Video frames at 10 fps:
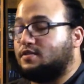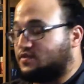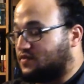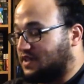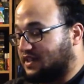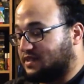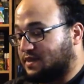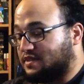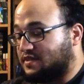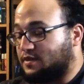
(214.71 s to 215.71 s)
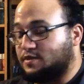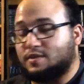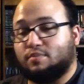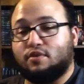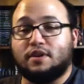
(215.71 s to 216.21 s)
It was really expensive. There
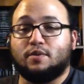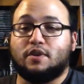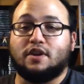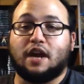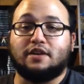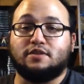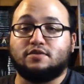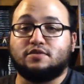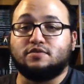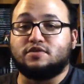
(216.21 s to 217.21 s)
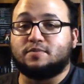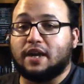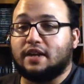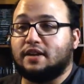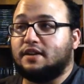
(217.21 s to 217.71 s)
was a point where I used to
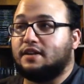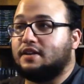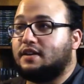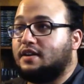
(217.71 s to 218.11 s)
spend.